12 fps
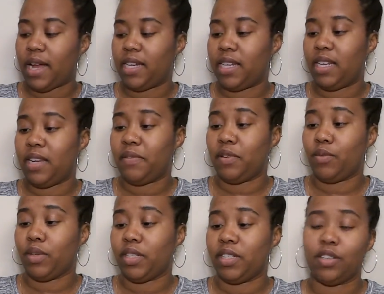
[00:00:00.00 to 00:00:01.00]
I didn't even
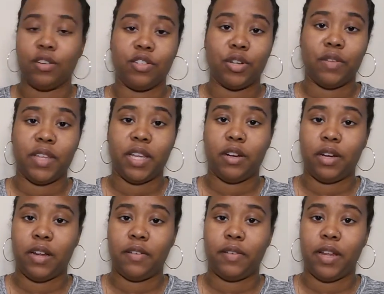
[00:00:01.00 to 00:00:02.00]
really search on the
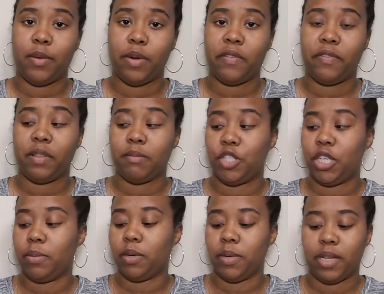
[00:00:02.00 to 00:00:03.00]
internet anywhere for them
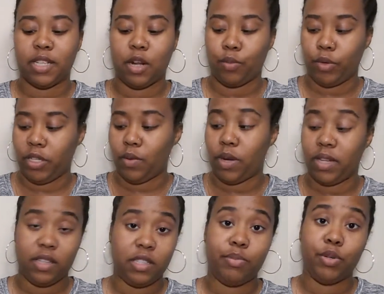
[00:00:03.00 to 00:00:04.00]
cheaper because I really
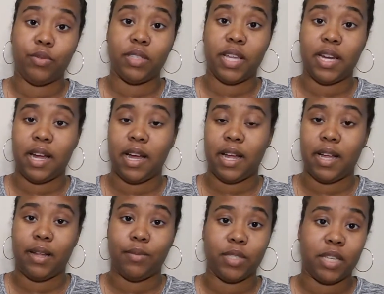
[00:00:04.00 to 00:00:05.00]
wanted these boots and
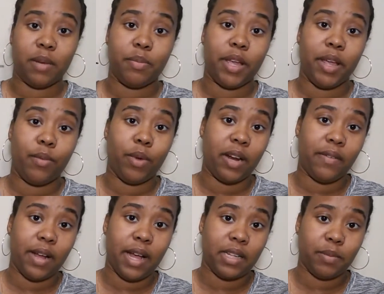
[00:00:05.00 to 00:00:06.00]
I was going to pay
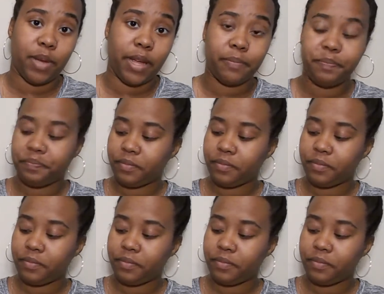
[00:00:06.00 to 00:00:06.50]
whatever I had to pay.